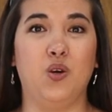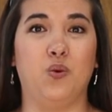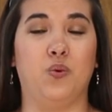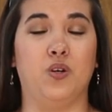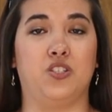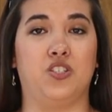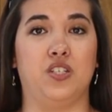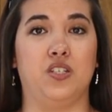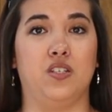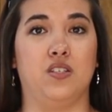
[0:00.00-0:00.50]

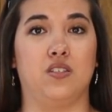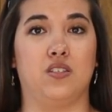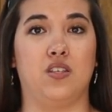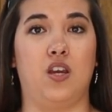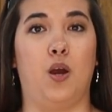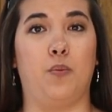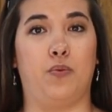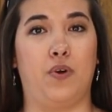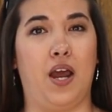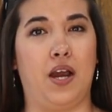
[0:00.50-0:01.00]
which is
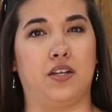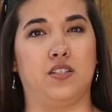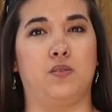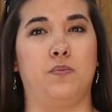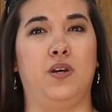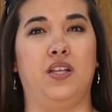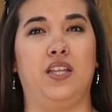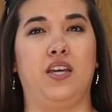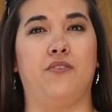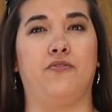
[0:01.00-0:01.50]

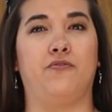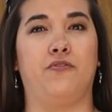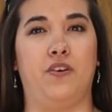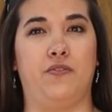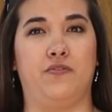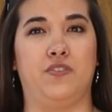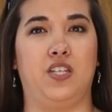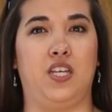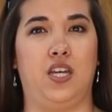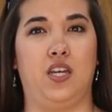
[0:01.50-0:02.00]
approximately
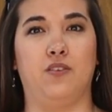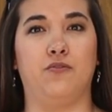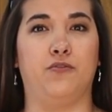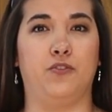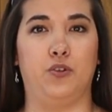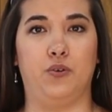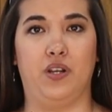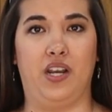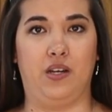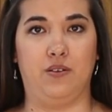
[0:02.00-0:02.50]
15
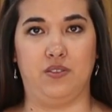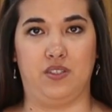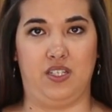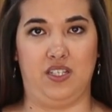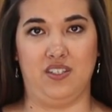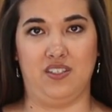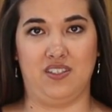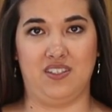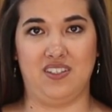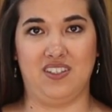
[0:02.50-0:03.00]
fluid
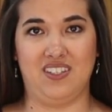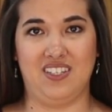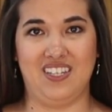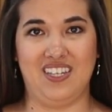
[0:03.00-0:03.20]
ounces.